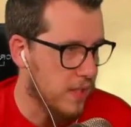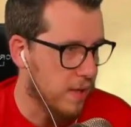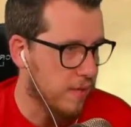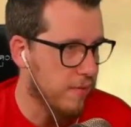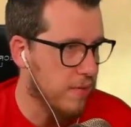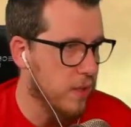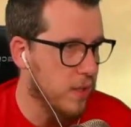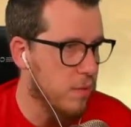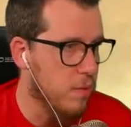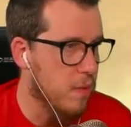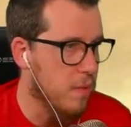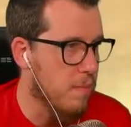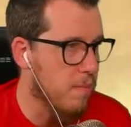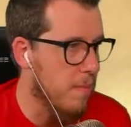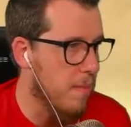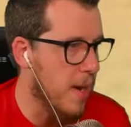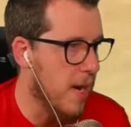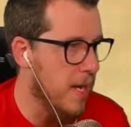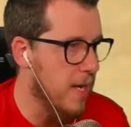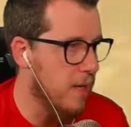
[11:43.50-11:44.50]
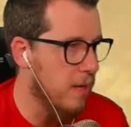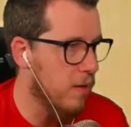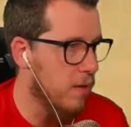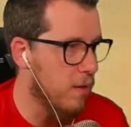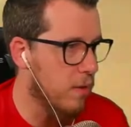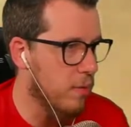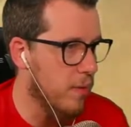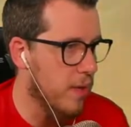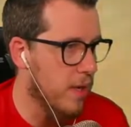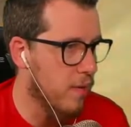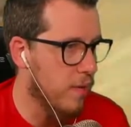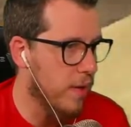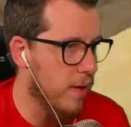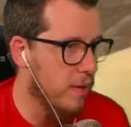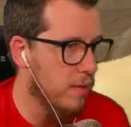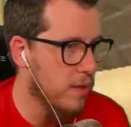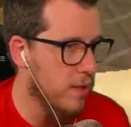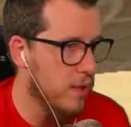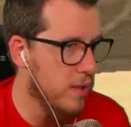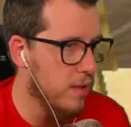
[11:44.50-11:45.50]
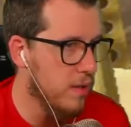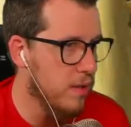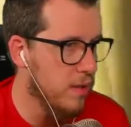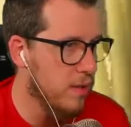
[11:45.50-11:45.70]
like we made it all the way around here,